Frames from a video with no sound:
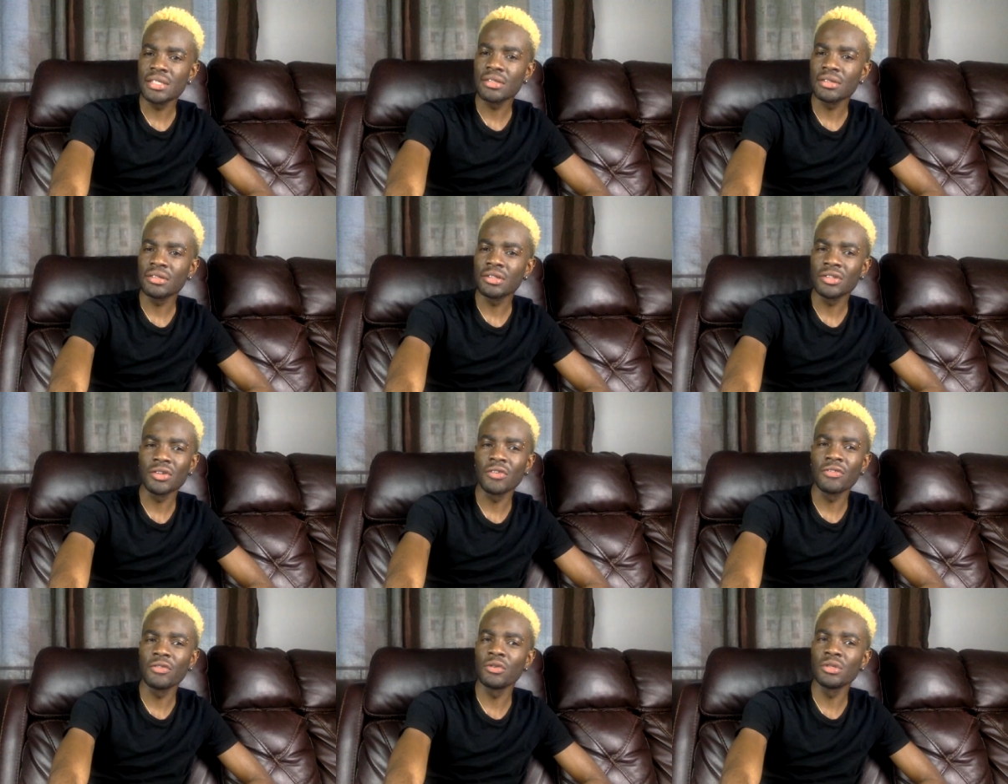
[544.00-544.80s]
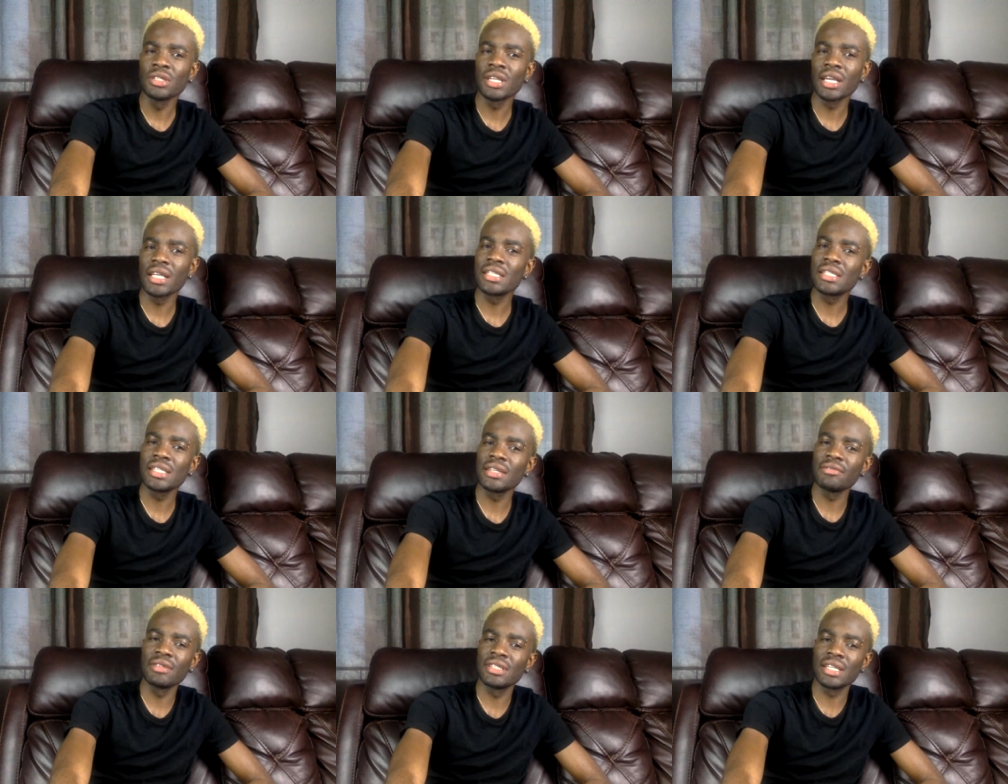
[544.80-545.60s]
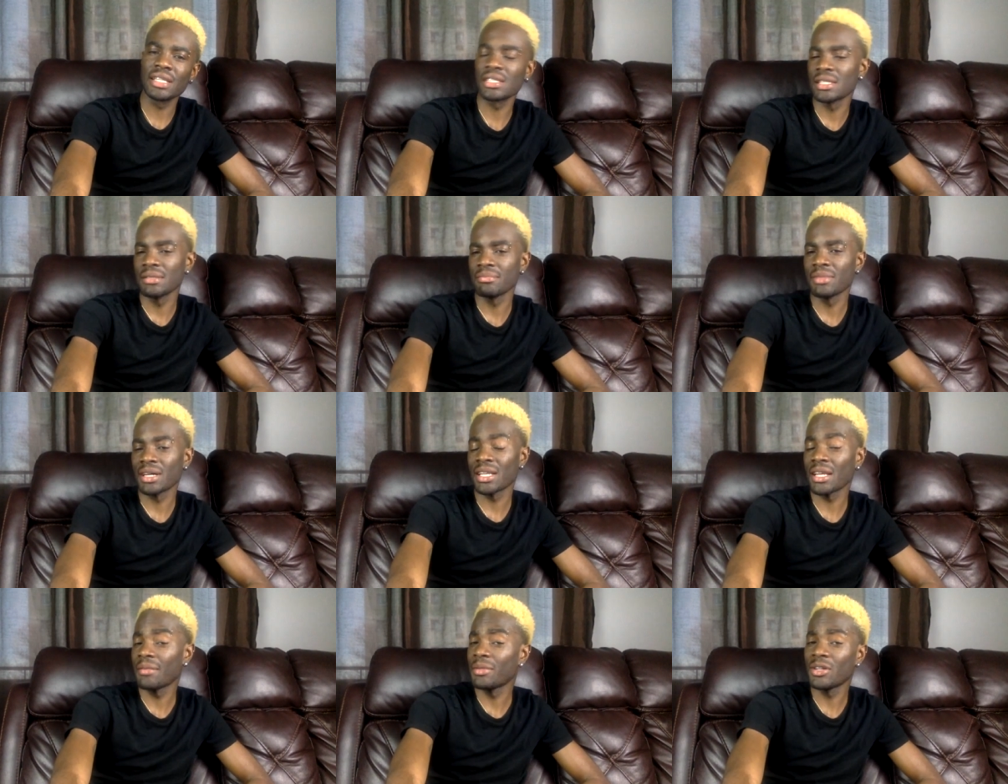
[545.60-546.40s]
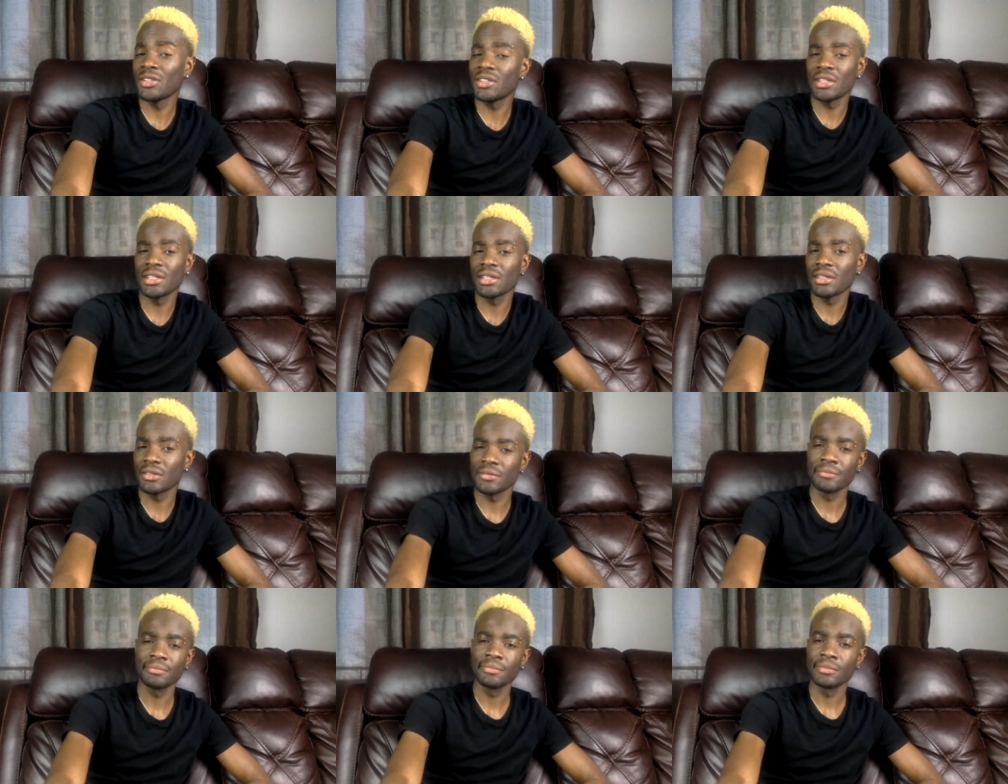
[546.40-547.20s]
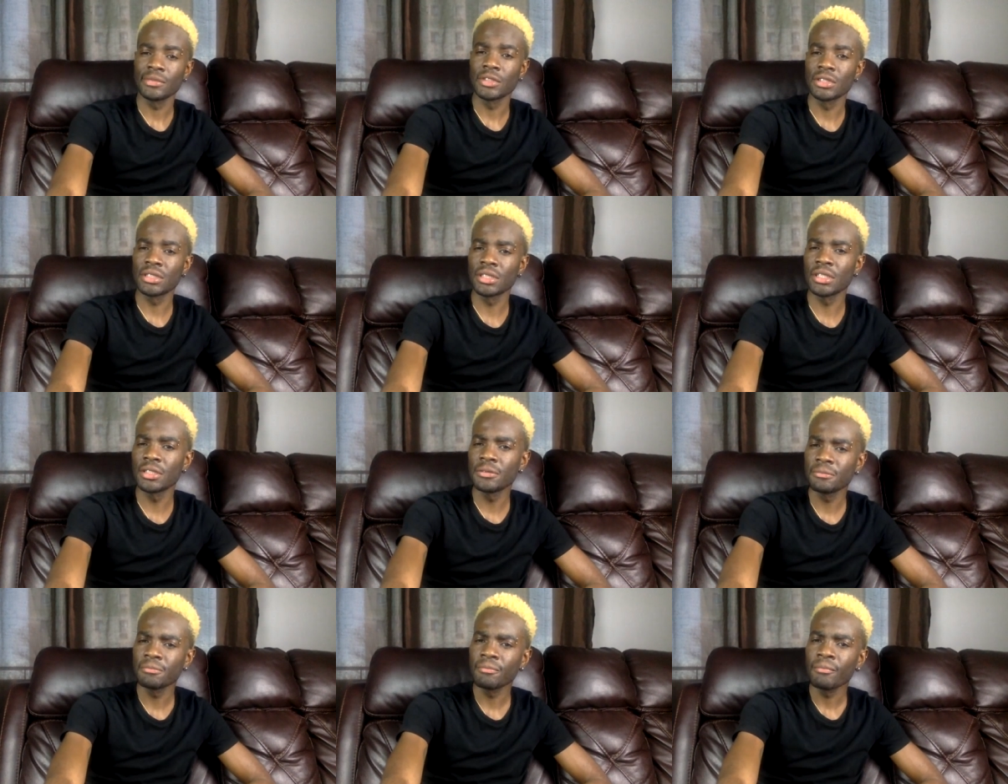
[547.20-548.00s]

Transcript: So no food can save this a slim body, I'm gonna think. You see?